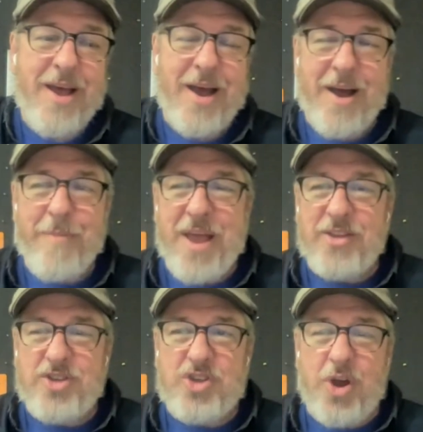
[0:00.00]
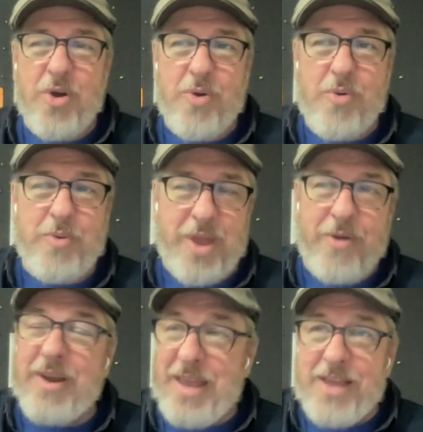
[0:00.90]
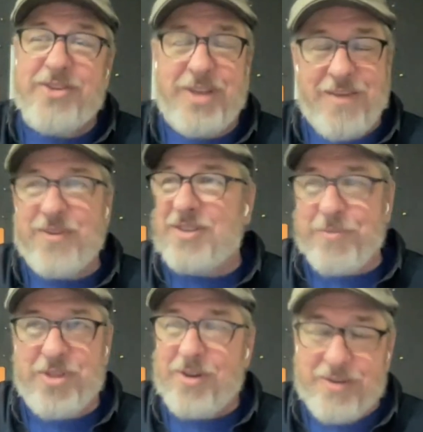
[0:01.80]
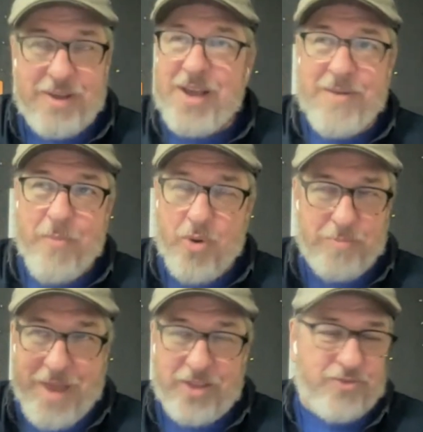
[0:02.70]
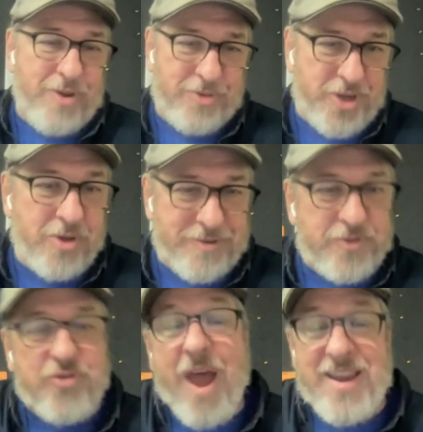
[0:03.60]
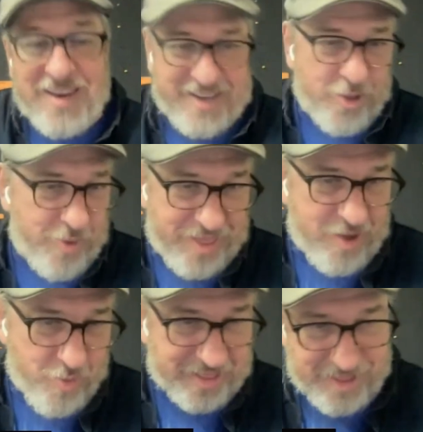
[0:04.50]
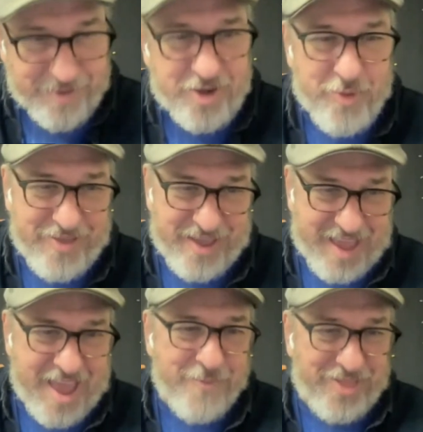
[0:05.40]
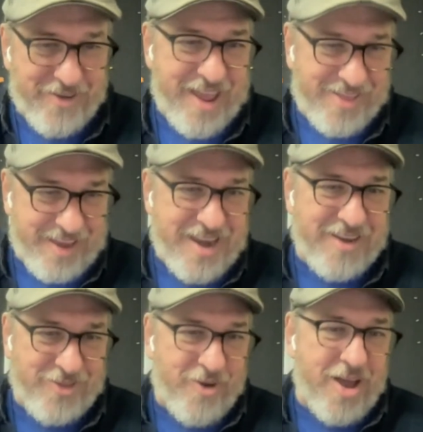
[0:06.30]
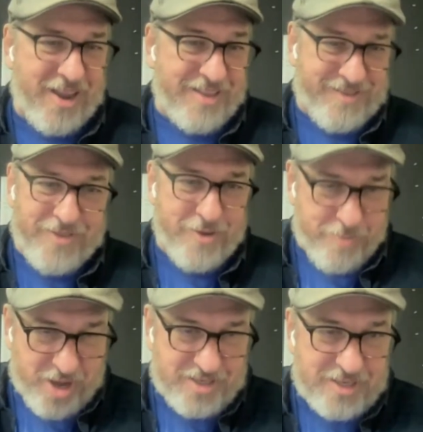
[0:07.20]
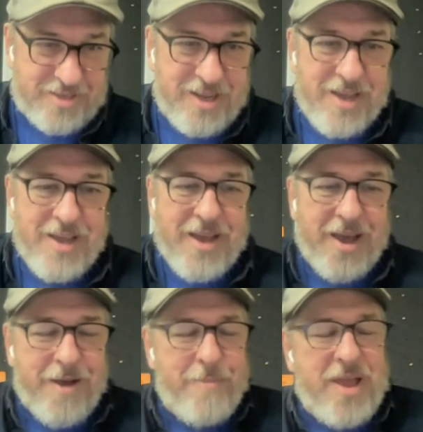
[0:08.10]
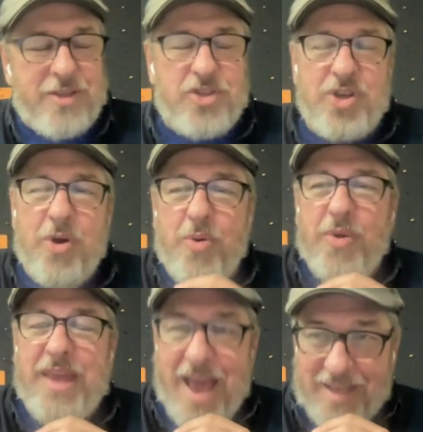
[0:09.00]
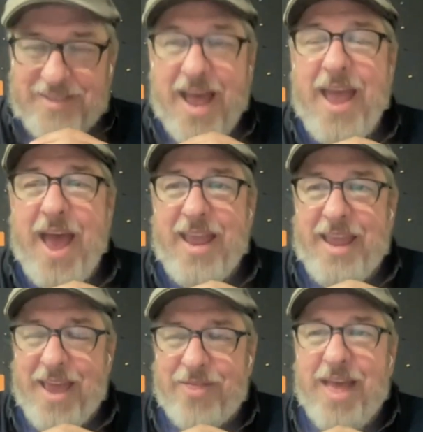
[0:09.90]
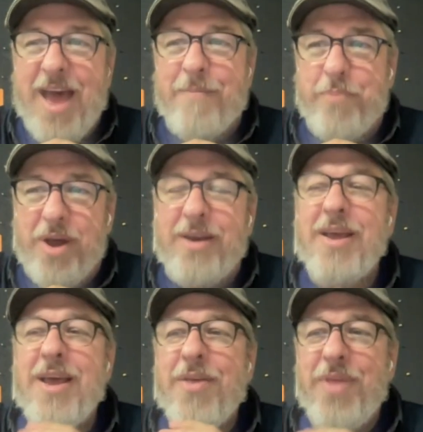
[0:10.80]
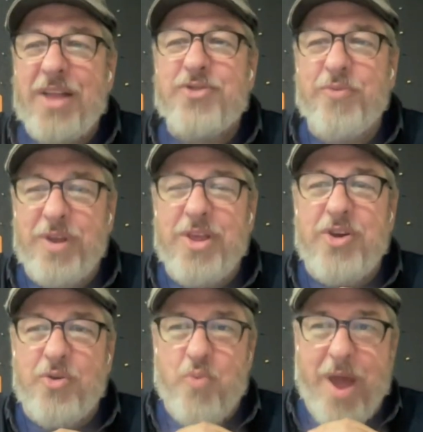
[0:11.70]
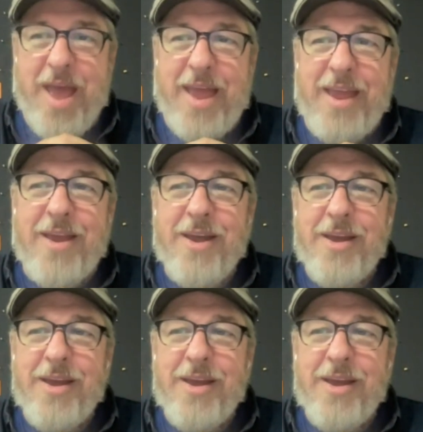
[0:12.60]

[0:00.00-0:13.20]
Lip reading: And so, you know, even some of the more mainstream shows have tried to deal with it in what limited way they can without alienating their audience and their bosses. And so, yes, I get that, but that's a really good way